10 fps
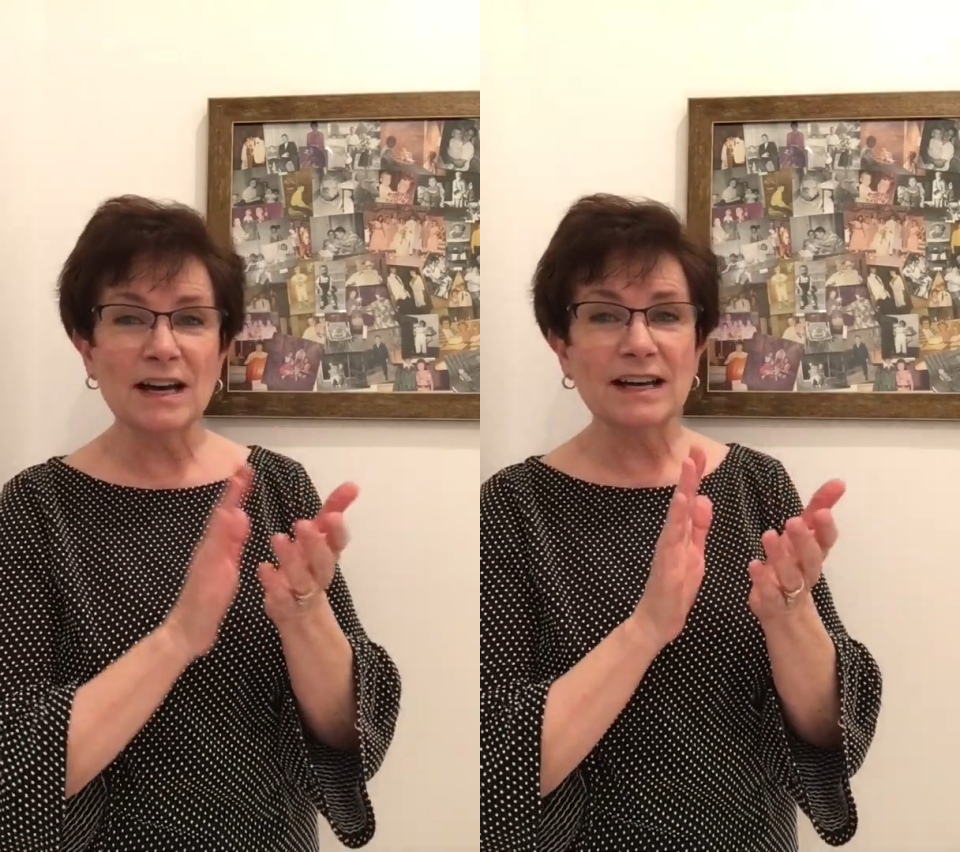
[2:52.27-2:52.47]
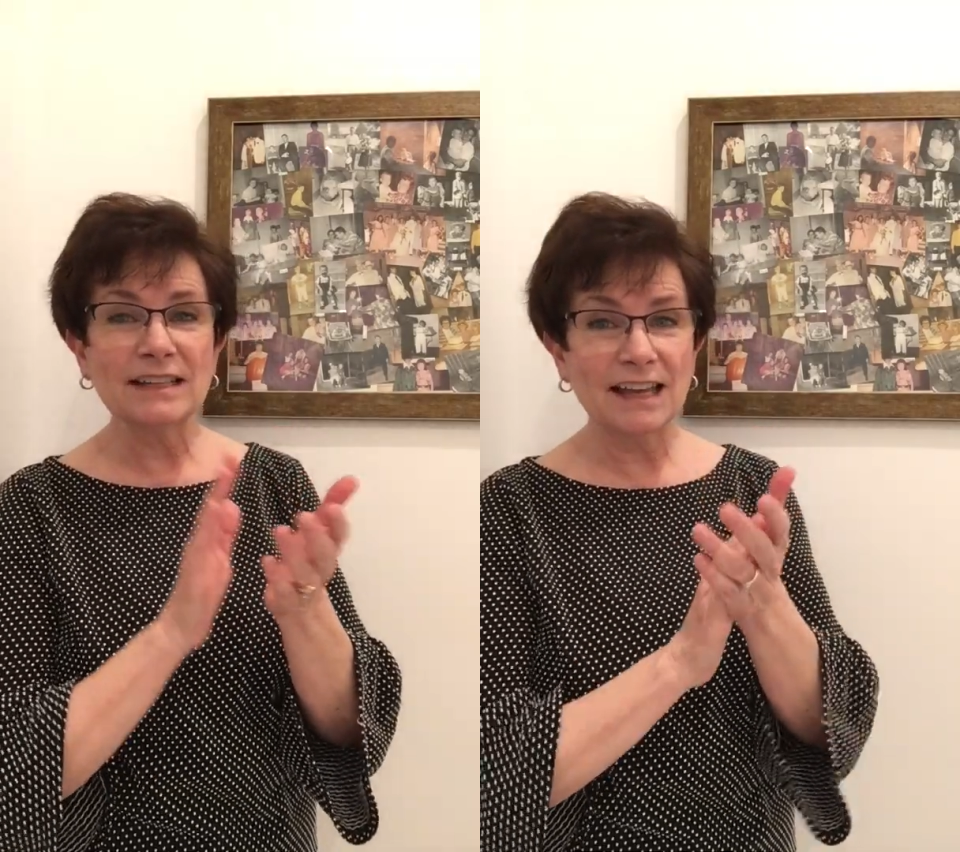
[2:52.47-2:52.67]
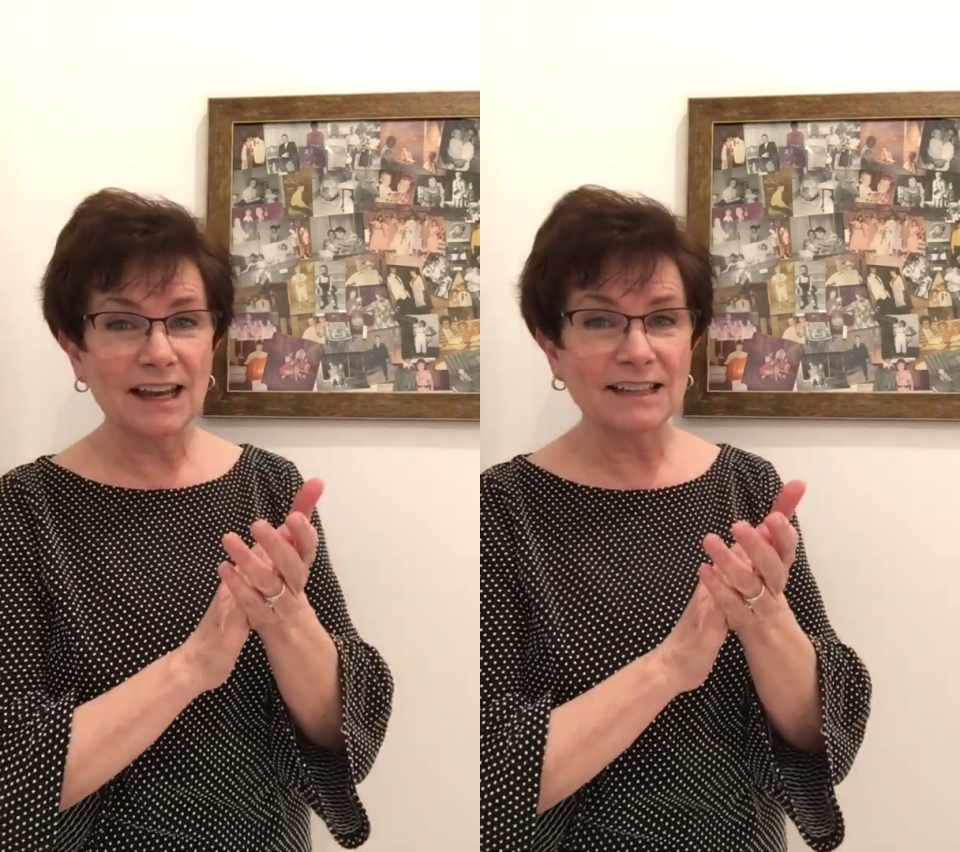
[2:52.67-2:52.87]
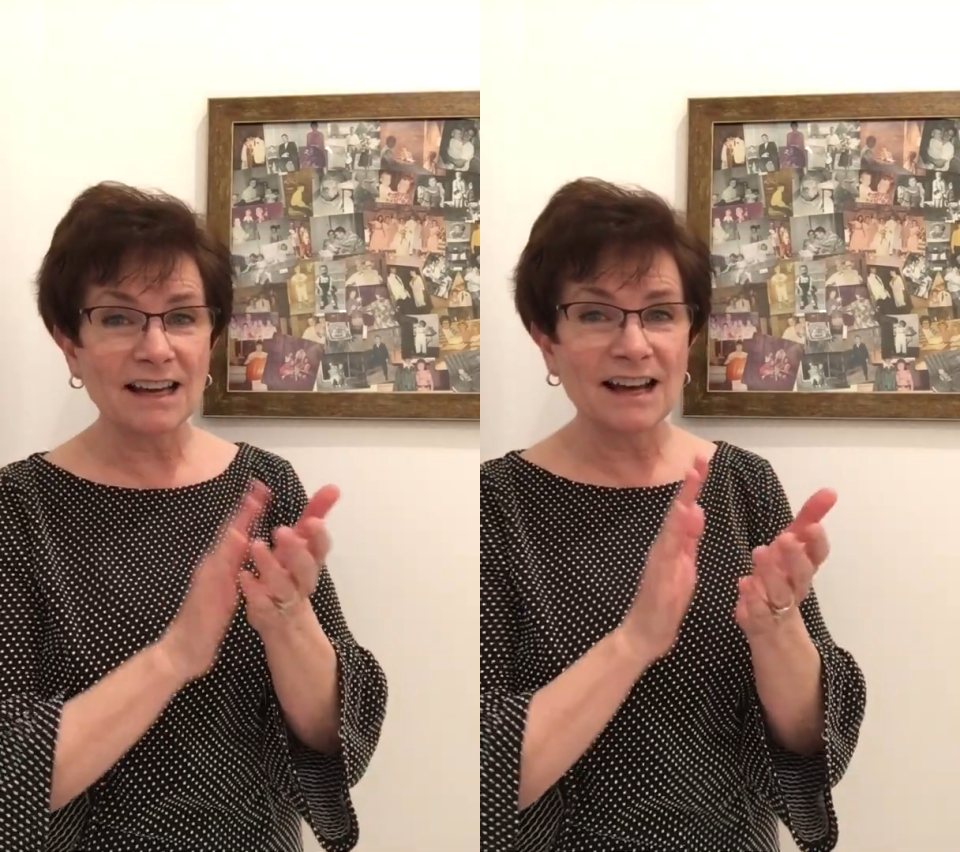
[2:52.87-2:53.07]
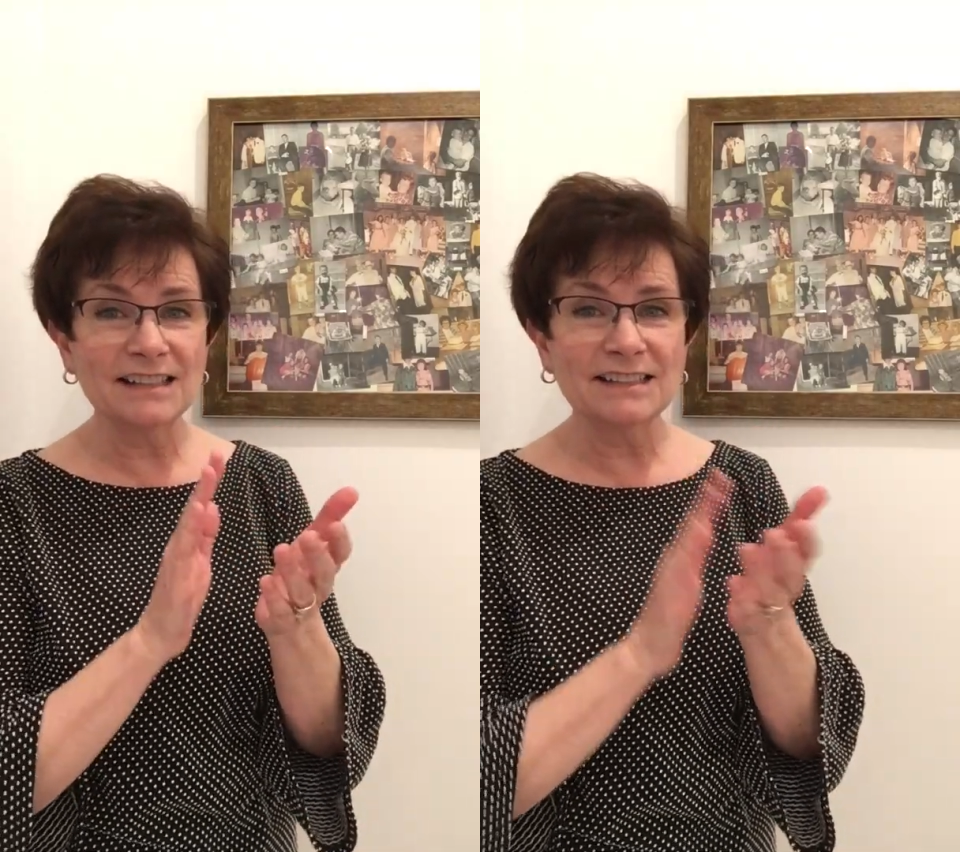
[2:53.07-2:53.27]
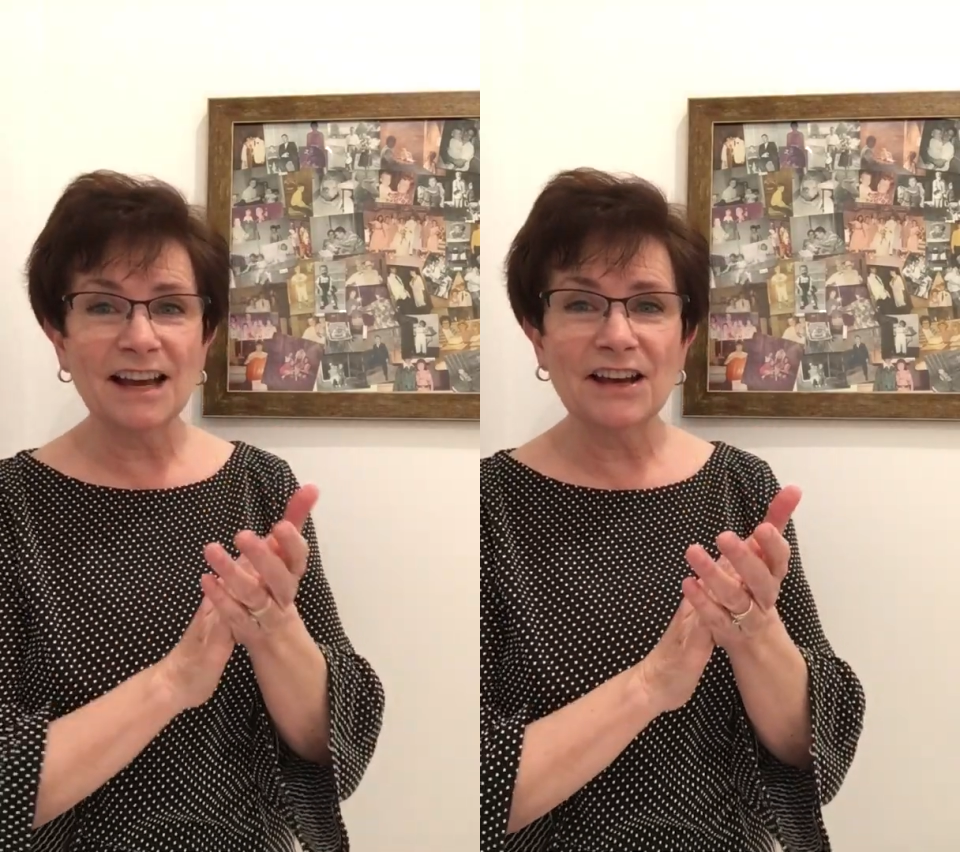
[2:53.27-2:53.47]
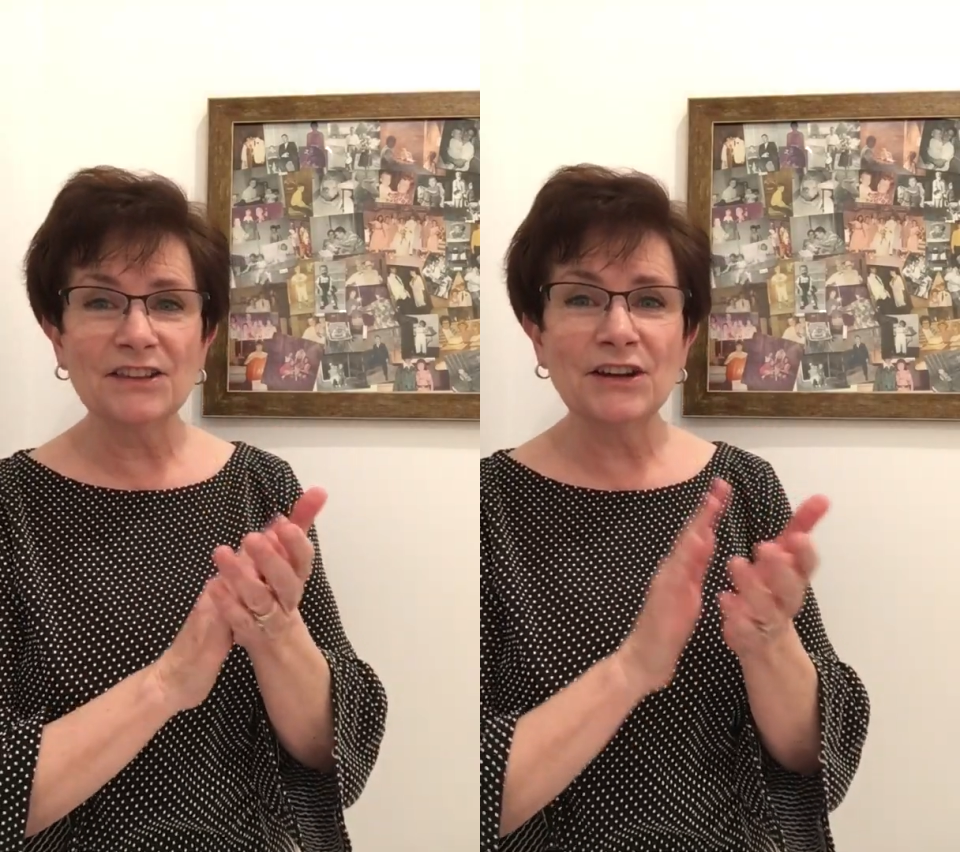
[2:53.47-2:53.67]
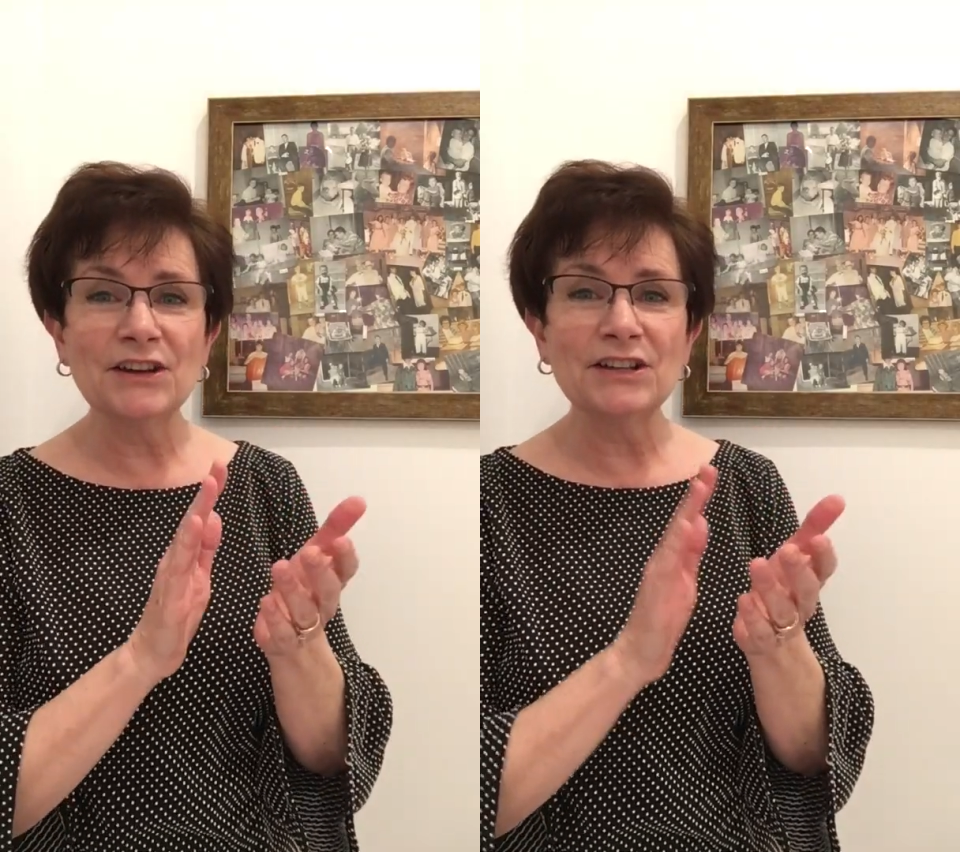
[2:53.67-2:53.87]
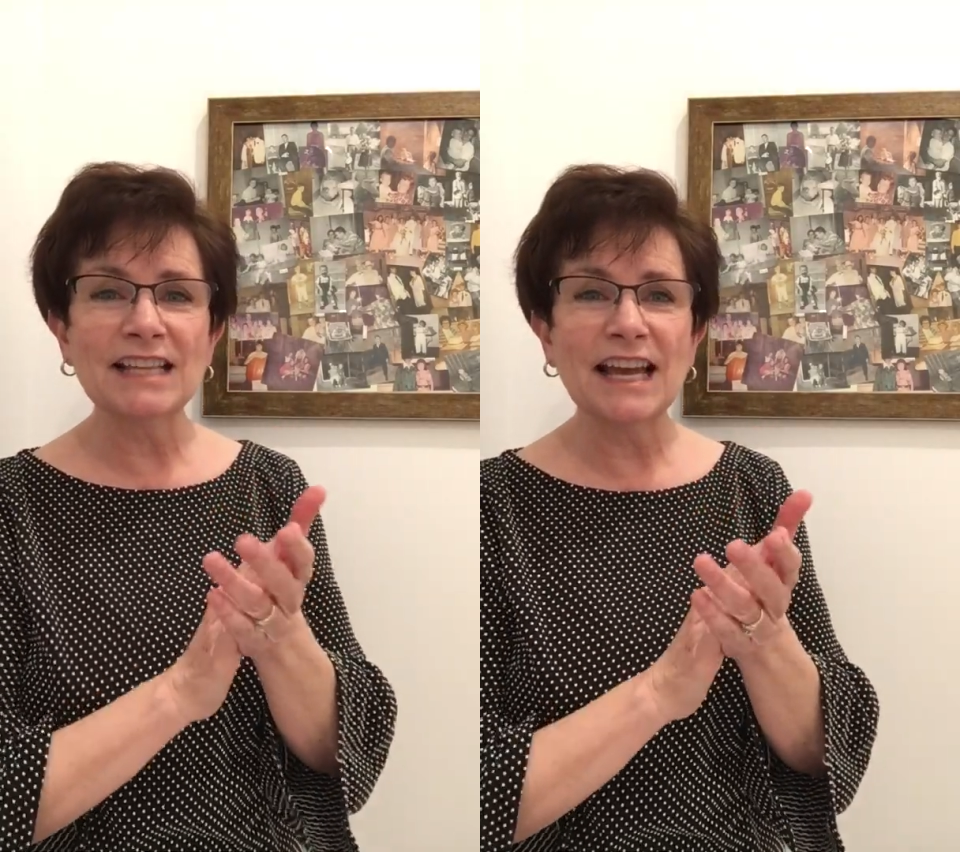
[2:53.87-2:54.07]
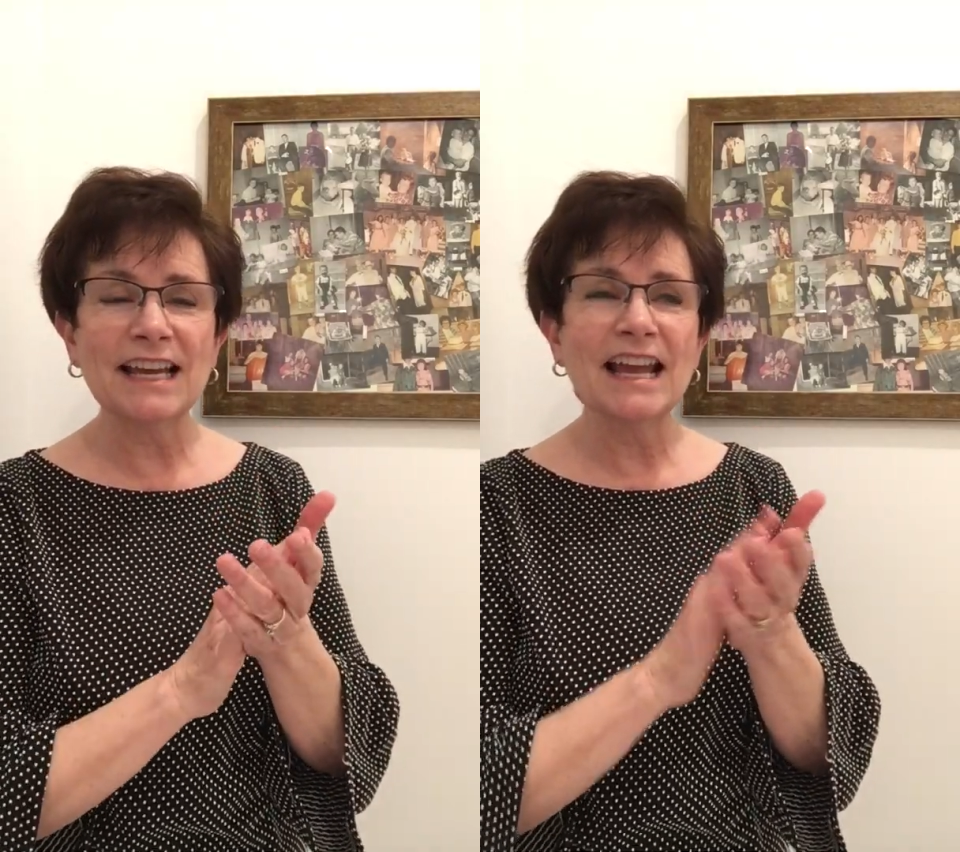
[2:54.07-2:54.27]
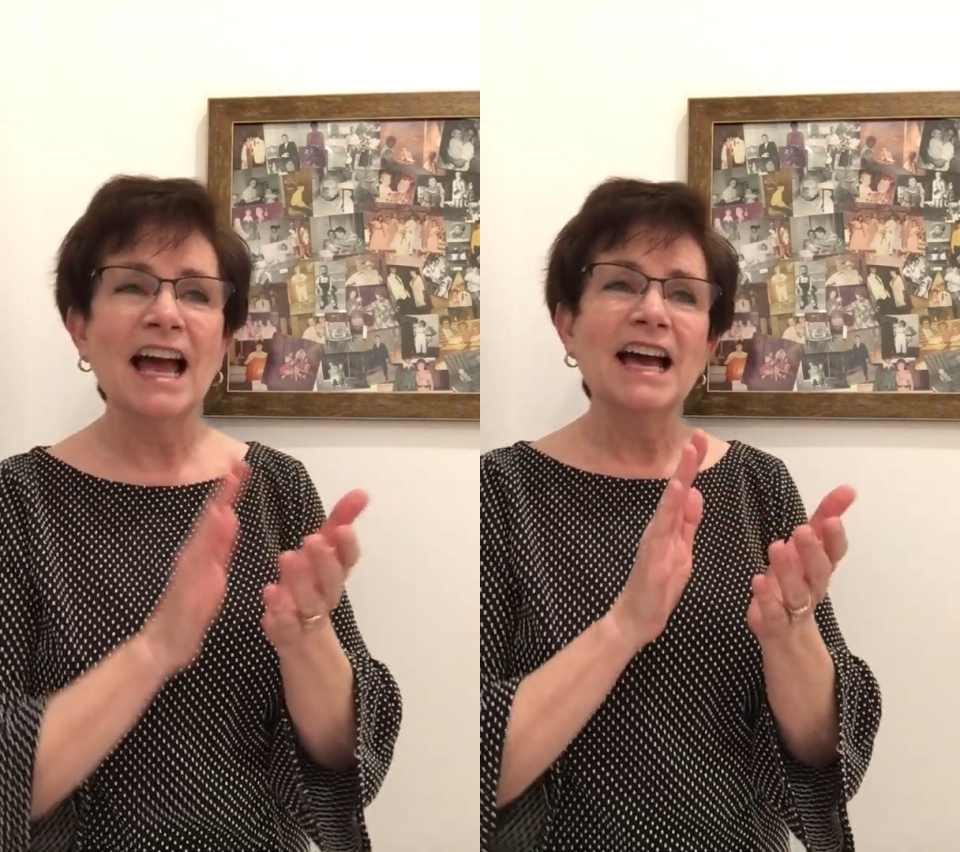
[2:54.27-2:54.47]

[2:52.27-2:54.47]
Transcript: again another day.